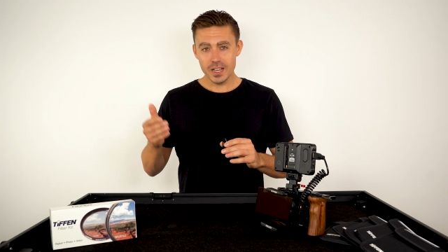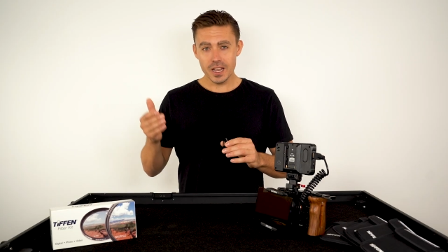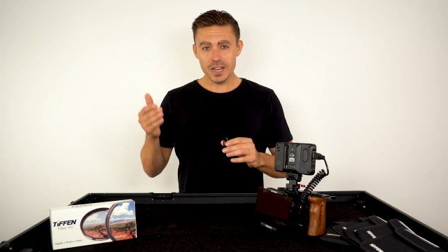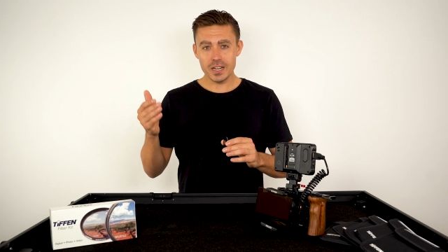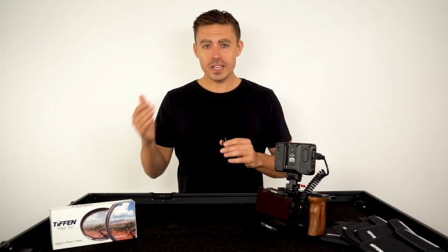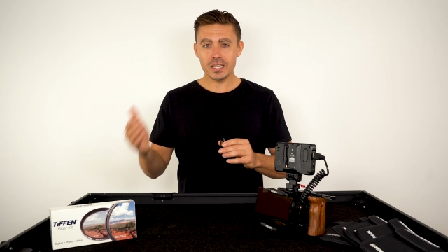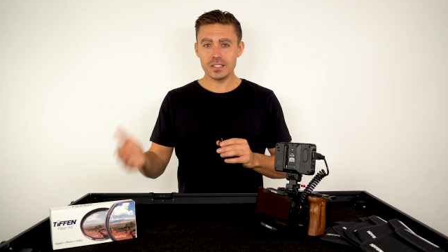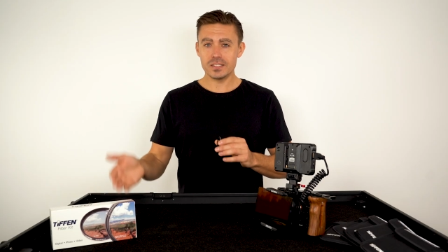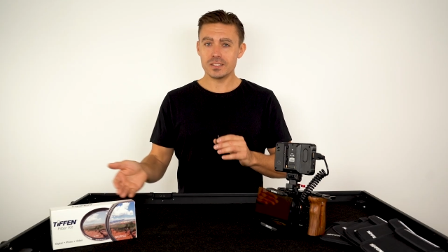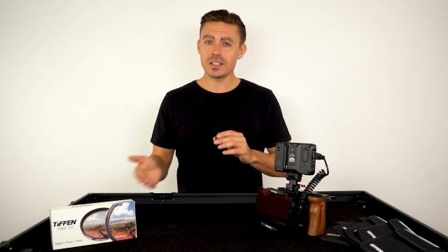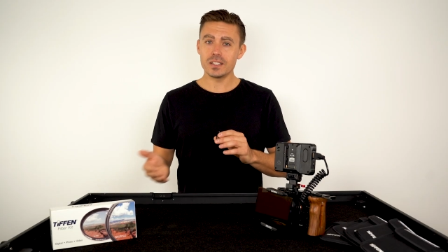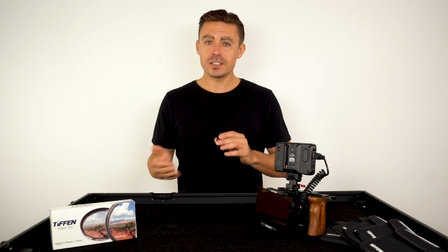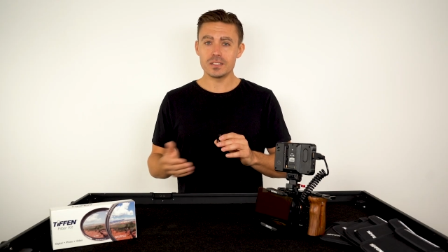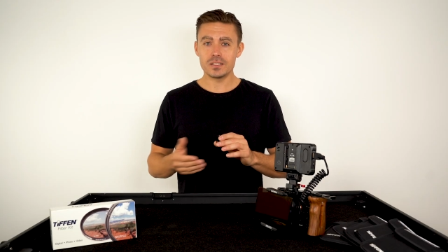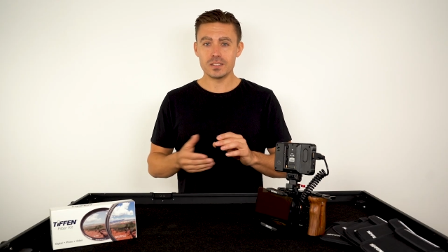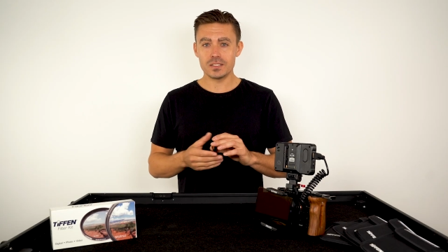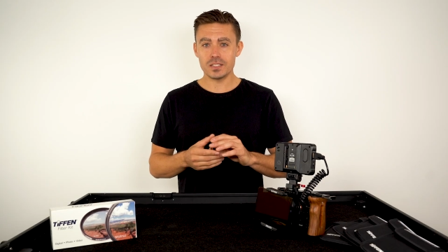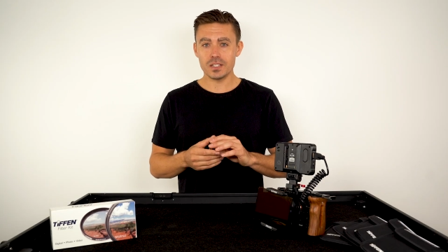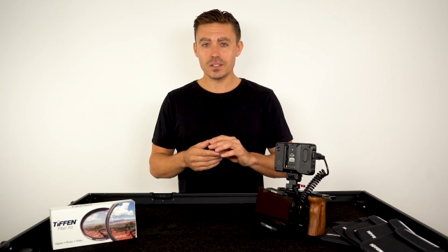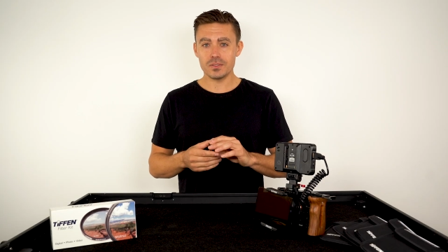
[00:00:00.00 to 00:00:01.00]
and he sees
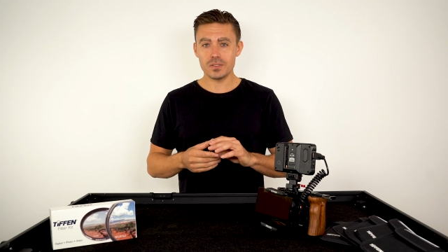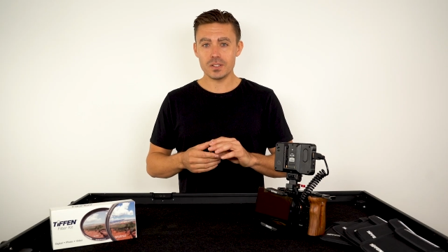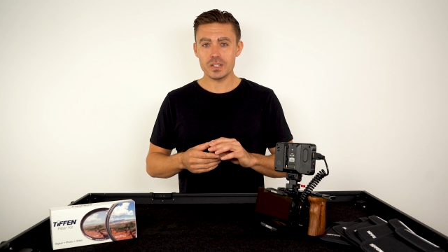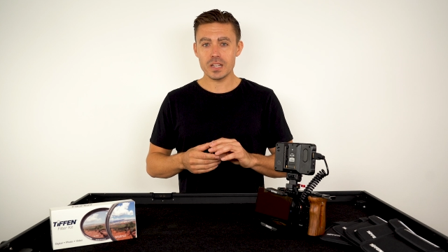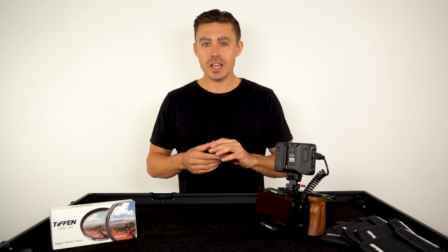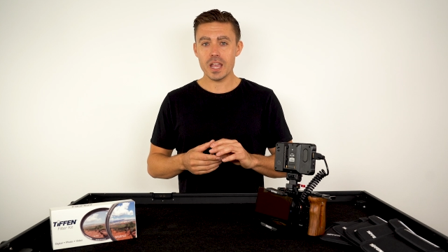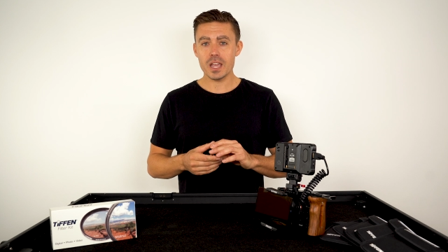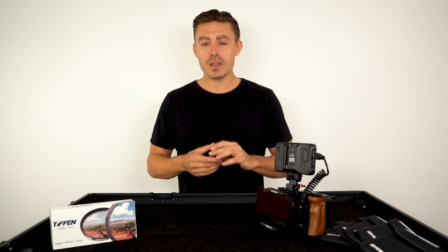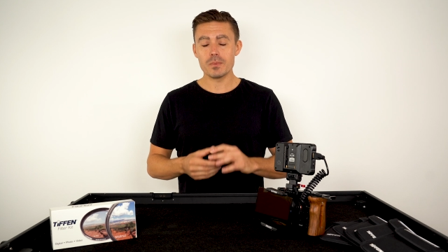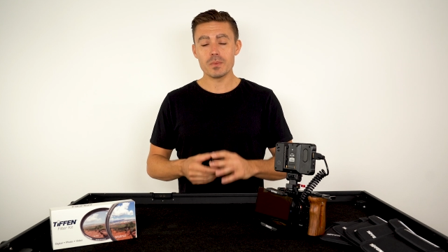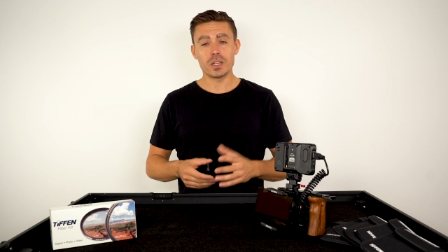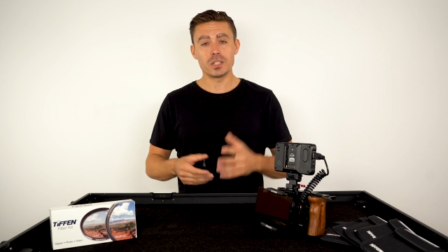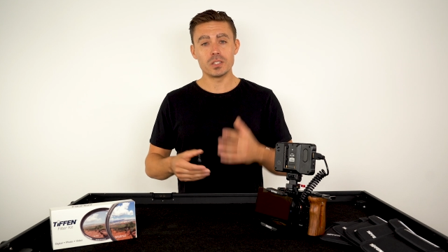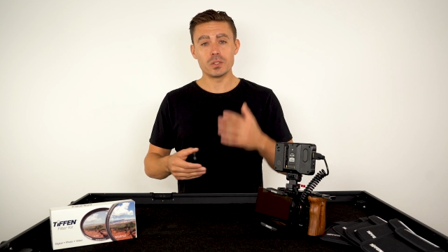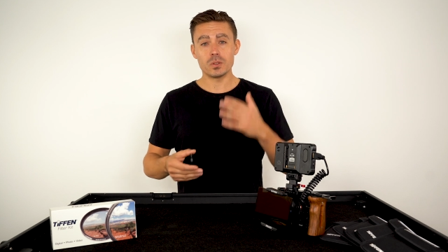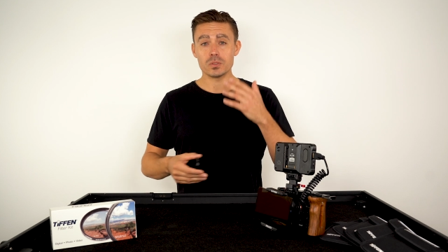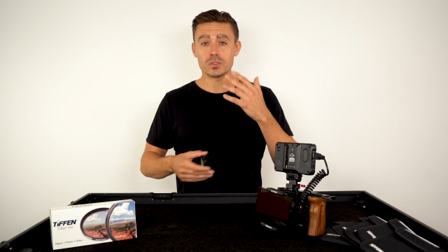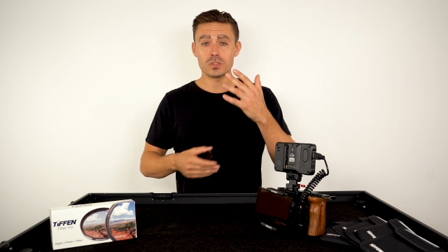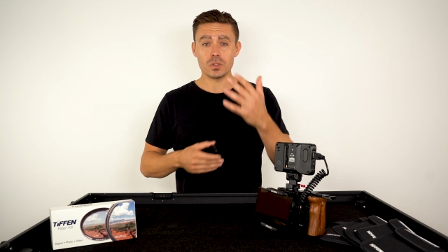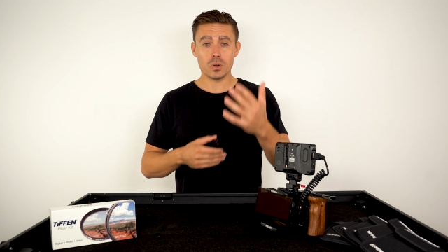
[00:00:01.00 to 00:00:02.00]
the Tiffen name and
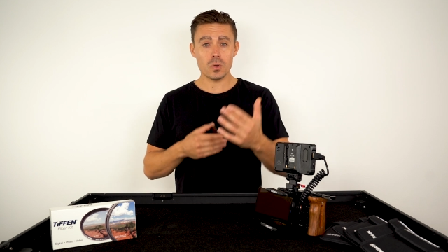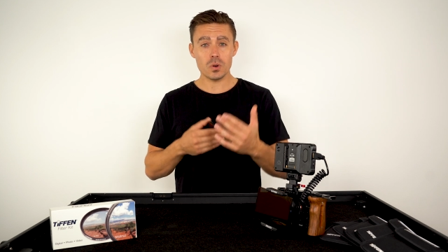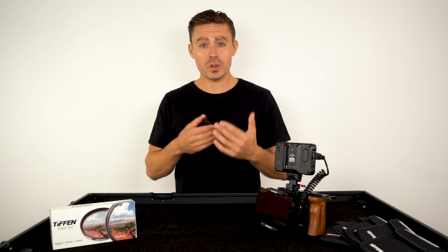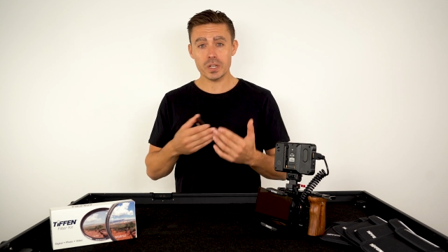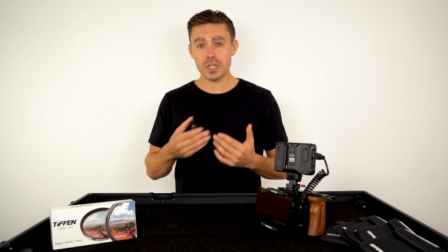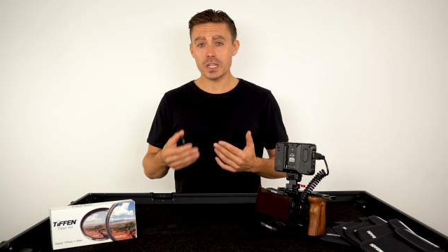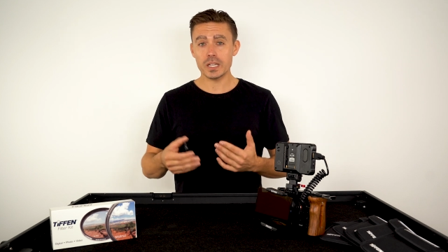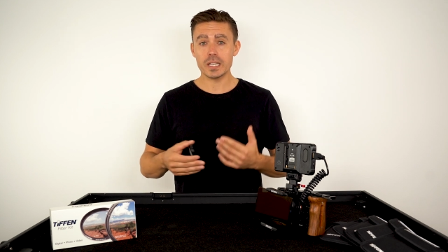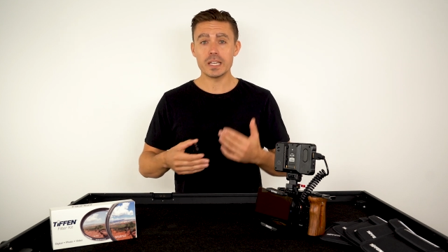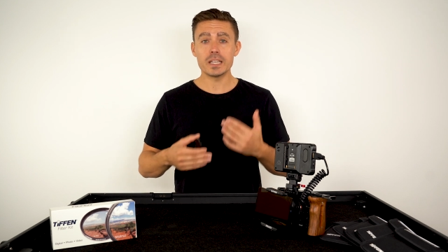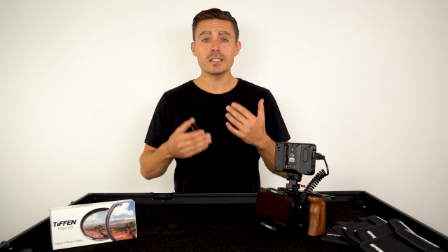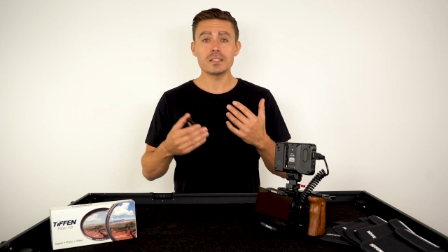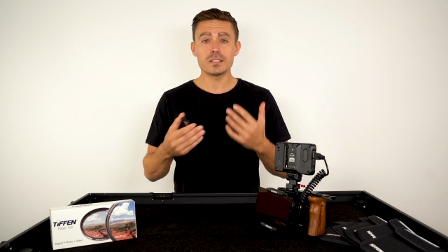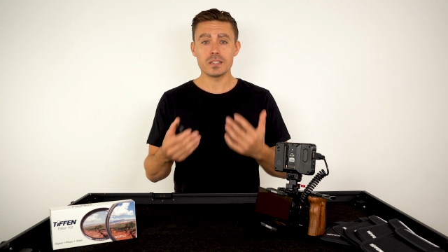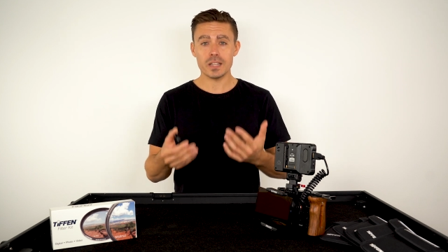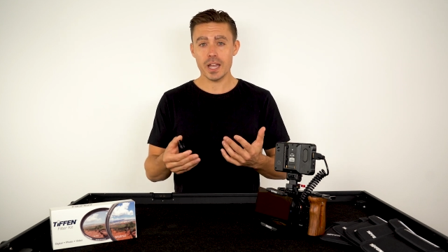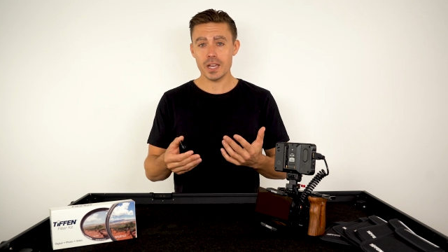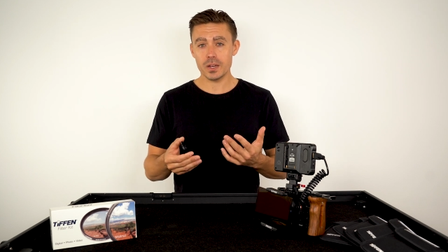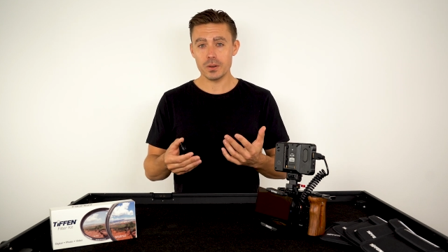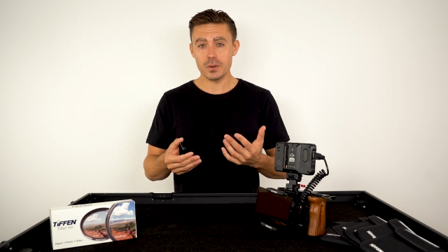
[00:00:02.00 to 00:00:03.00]
you're talking his
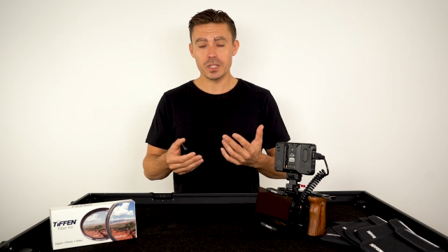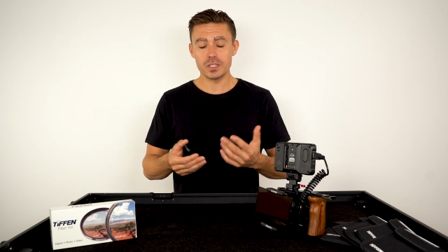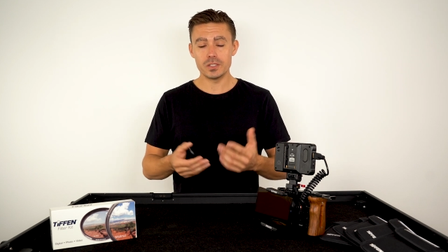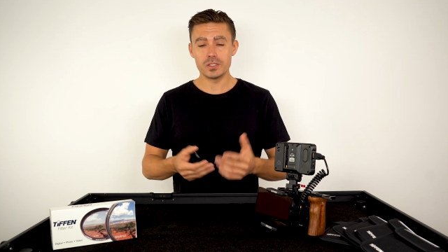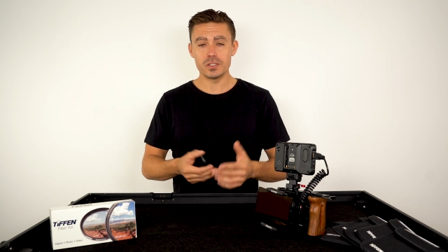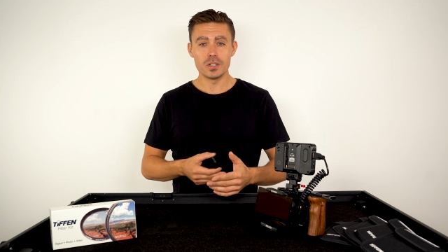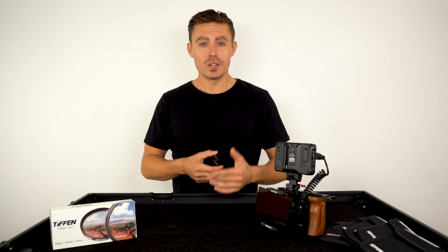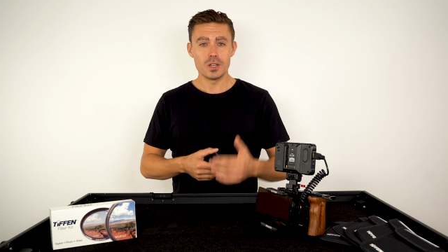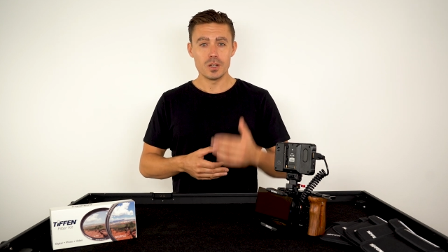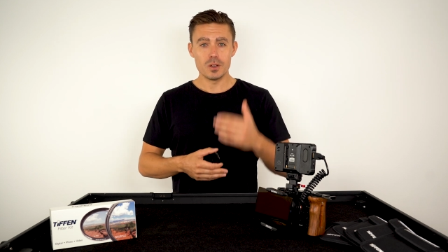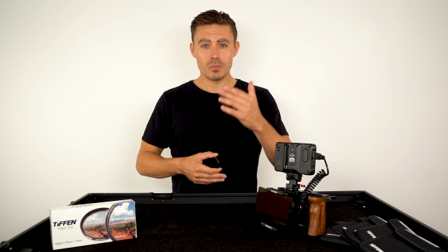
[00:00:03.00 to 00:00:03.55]
language,